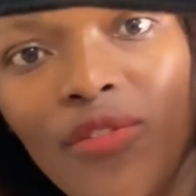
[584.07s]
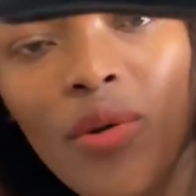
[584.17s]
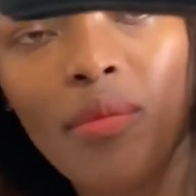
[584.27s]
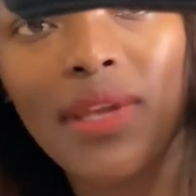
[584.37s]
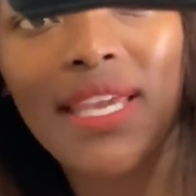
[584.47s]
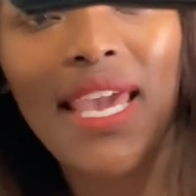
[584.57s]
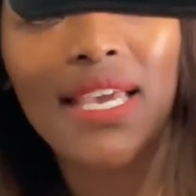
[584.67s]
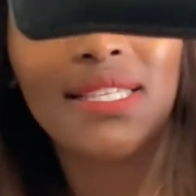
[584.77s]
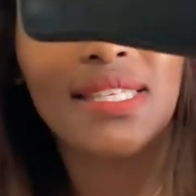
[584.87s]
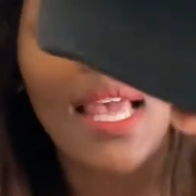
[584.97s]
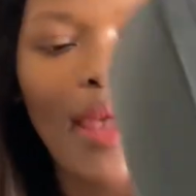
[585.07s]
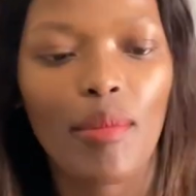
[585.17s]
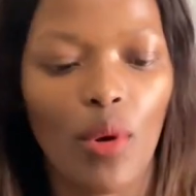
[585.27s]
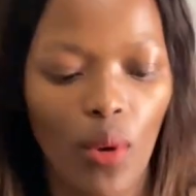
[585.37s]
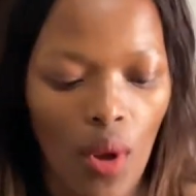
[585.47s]
from
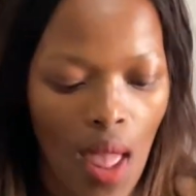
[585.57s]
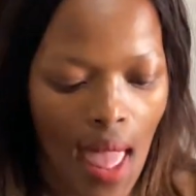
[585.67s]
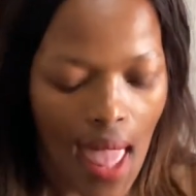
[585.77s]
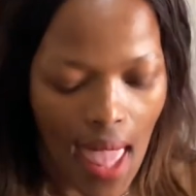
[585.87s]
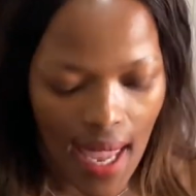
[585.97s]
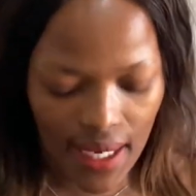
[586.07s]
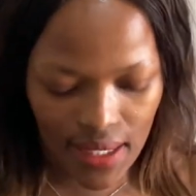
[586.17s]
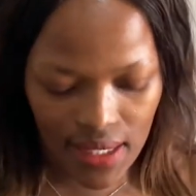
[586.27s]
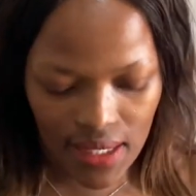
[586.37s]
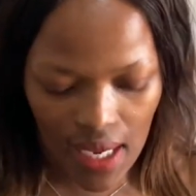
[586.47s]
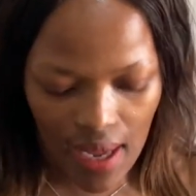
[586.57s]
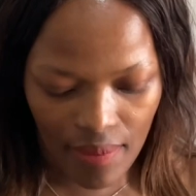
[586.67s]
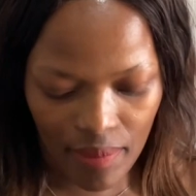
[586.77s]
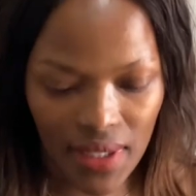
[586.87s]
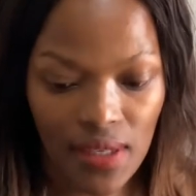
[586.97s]
Ikesiabo and
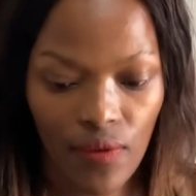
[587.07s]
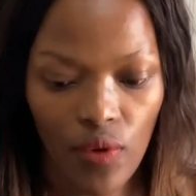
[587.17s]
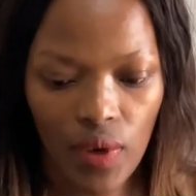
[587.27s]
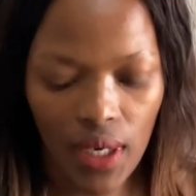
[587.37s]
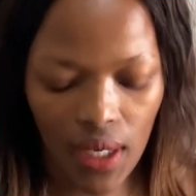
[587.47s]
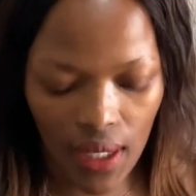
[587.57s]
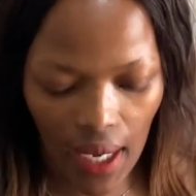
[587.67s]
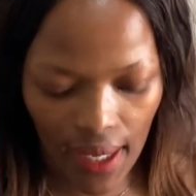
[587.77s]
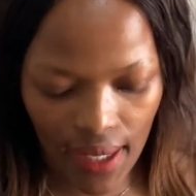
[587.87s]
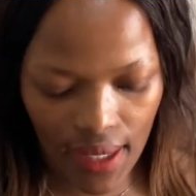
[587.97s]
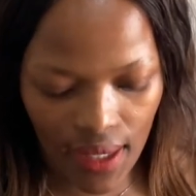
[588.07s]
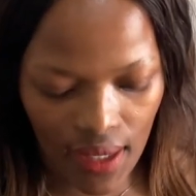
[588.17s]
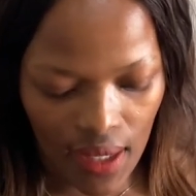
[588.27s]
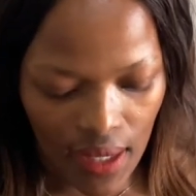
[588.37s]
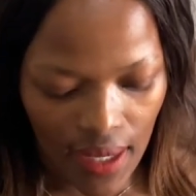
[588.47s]
um it's a very like
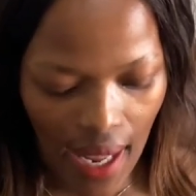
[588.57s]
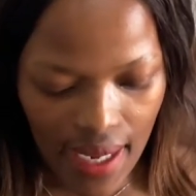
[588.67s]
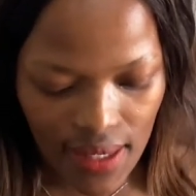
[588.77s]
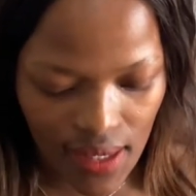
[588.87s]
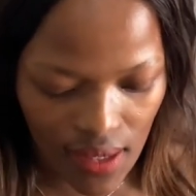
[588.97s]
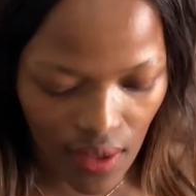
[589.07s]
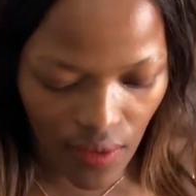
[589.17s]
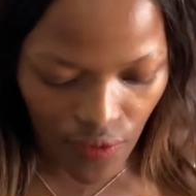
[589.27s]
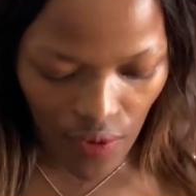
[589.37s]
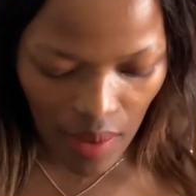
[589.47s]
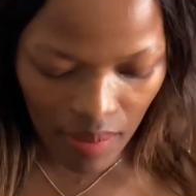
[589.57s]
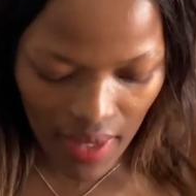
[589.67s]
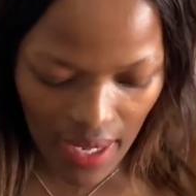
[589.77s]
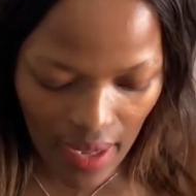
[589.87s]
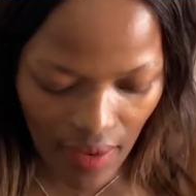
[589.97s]
nice frame
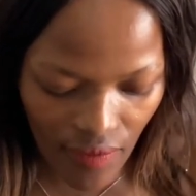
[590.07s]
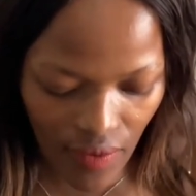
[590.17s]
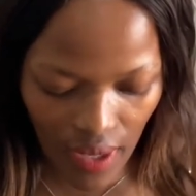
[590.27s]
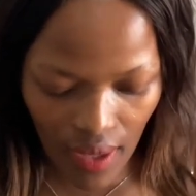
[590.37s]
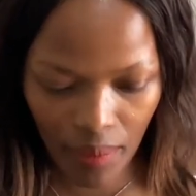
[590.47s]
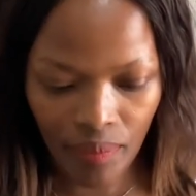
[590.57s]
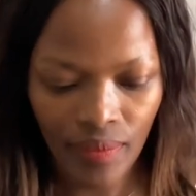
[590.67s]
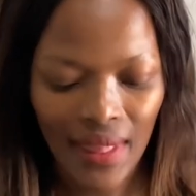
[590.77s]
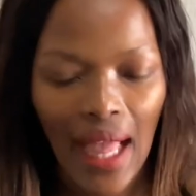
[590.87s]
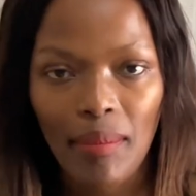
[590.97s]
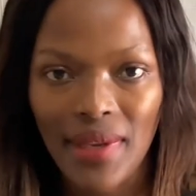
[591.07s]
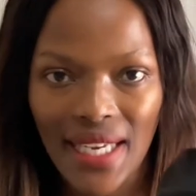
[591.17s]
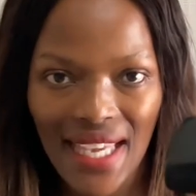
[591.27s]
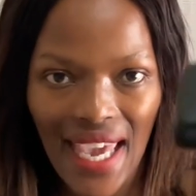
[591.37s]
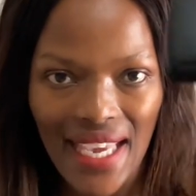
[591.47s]
they have here i mean the
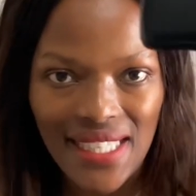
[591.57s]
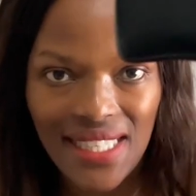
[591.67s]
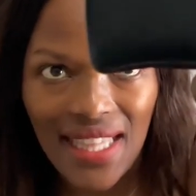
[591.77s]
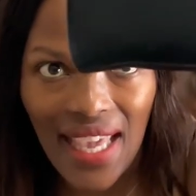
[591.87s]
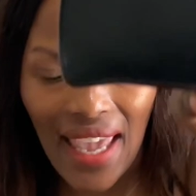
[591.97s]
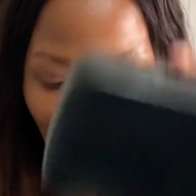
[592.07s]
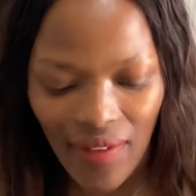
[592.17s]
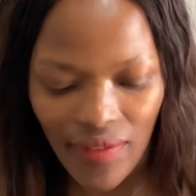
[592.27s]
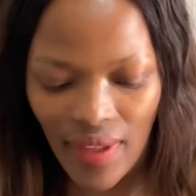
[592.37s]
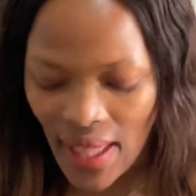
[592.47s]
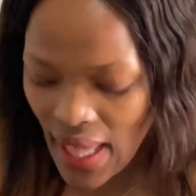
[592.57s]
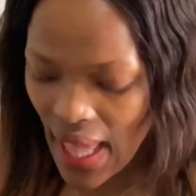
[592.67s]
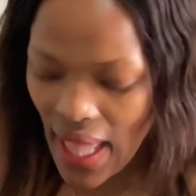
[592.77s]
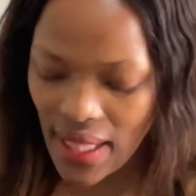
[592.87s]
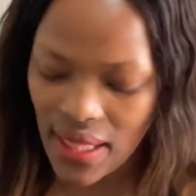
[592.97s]
case they have
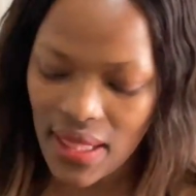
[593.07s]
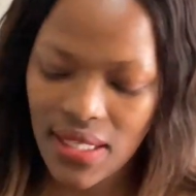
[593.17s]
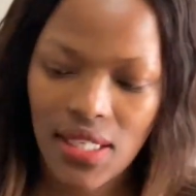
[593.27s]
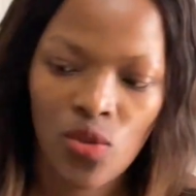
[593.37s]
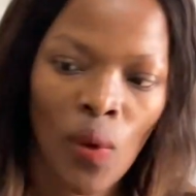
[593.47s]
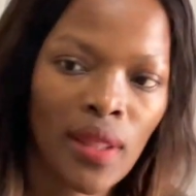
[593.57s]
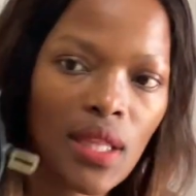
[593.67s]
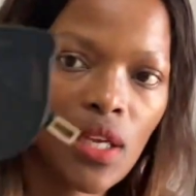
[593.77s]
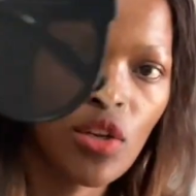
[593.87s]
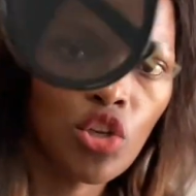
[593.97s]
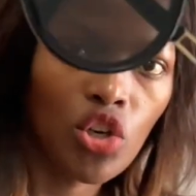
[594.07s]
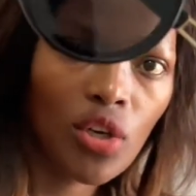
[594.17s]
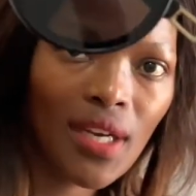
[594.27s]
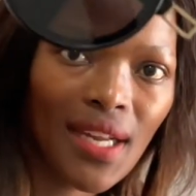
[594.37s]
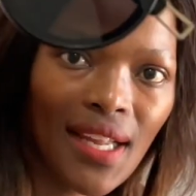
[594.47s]
and this is what they
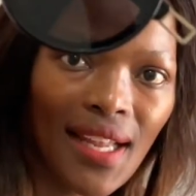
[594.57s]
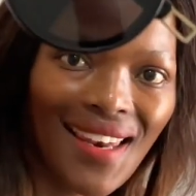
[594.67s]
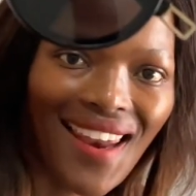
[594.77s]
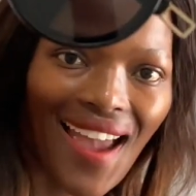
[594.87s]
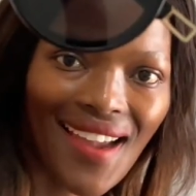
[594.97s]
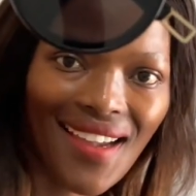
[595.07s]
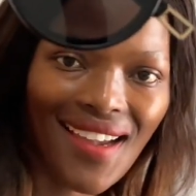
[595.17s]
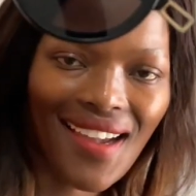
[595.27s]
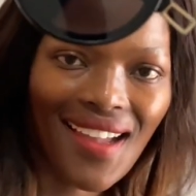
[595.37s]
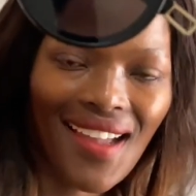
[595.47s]
look like